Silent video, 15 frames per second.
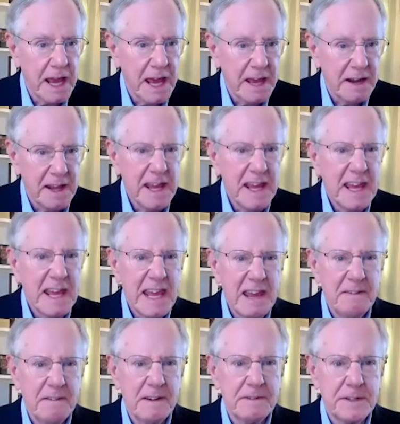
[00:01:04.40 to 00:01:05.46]
ahead,
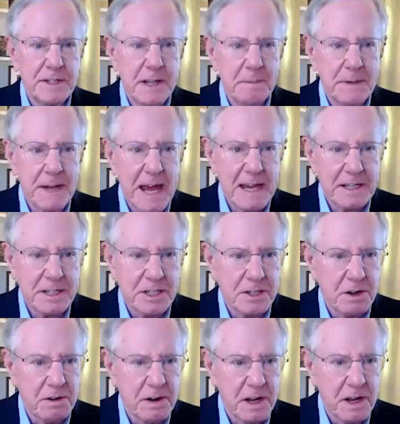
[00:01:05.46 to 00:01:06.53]
even if some taxes
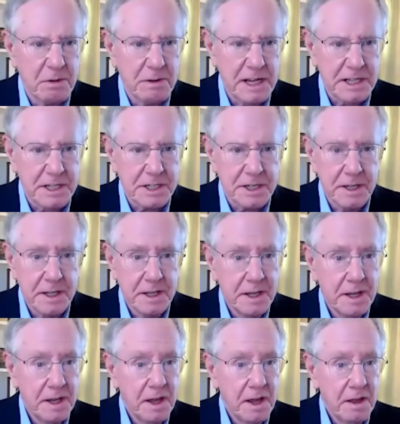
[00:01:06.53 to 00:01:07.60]
are increased.
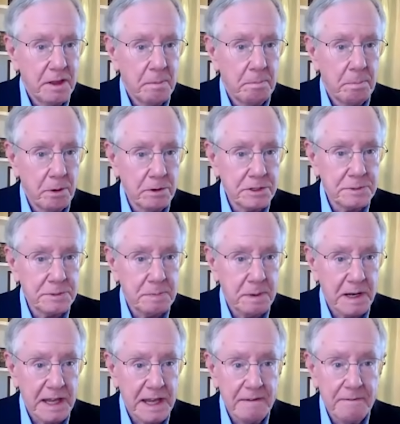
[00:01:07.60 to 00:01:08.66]
The bulls
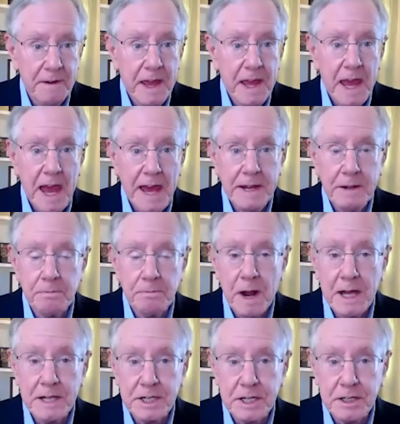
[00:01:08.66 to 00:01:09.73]
believe any
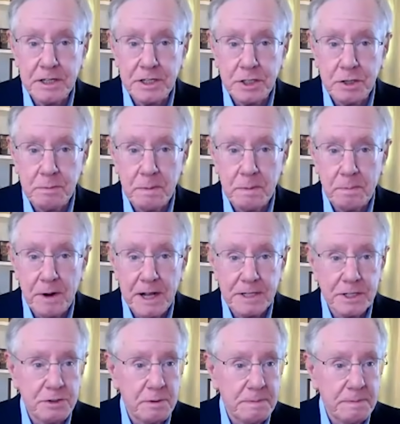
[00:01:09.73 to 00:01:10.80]
rise in consumer
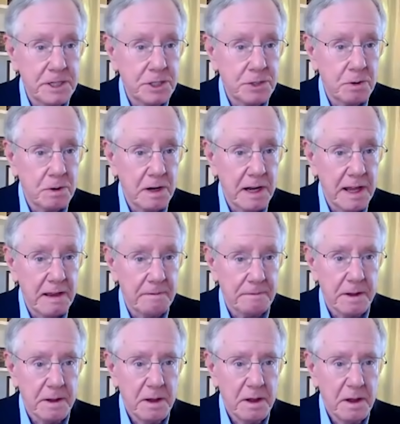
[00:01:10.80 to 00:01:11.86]
prices will be
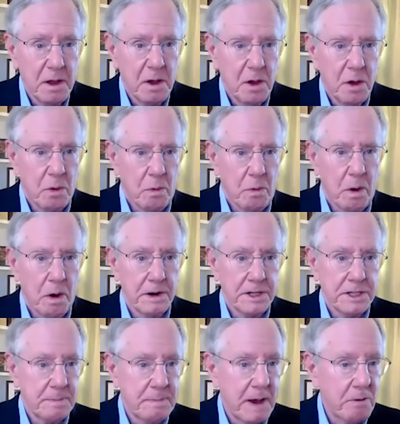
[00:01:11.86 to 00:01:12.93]
short-lived.
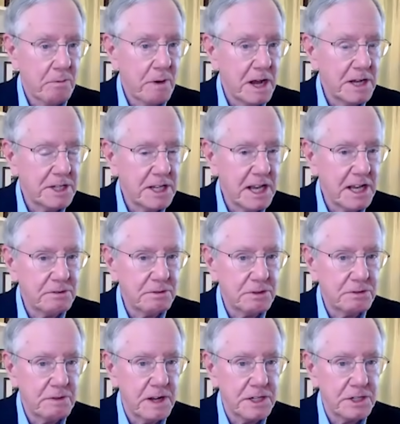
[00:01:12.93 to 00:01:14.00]
Worries about rising
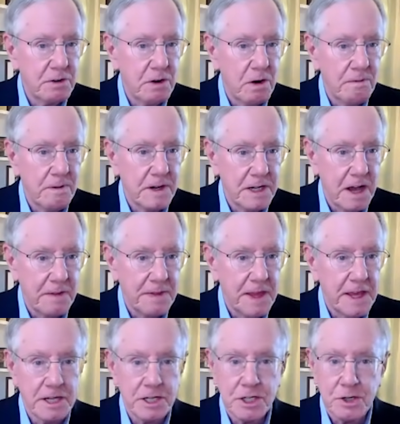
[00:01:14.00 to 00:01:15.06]
interest rates are overdone,
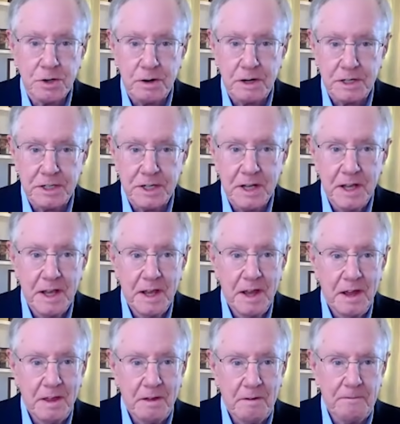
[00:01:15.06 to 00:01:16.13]
they assure us.
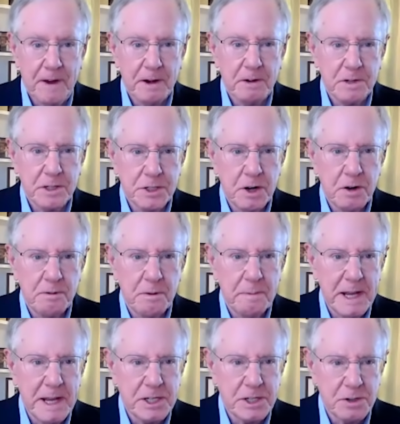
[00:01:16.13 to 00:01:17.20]
The Federal Reserve will
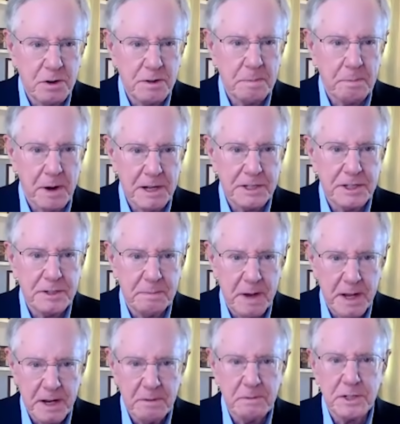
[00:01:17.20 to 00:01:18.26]
make sure the price of
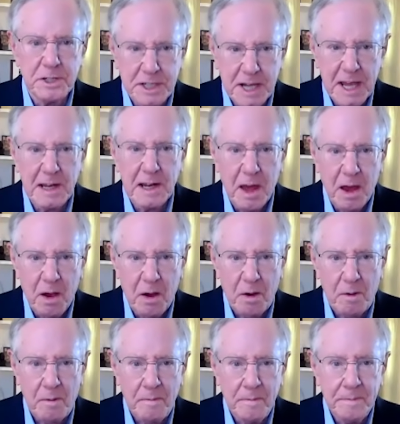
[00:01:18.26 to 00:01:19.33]
money will stay
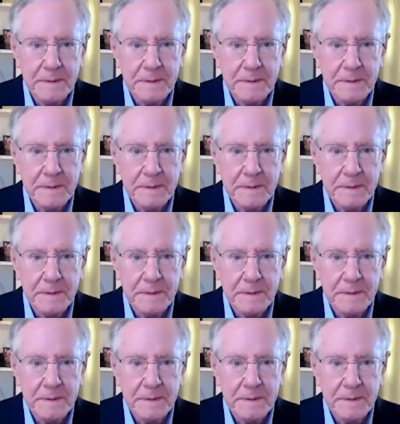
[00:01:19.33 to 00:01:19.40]
low.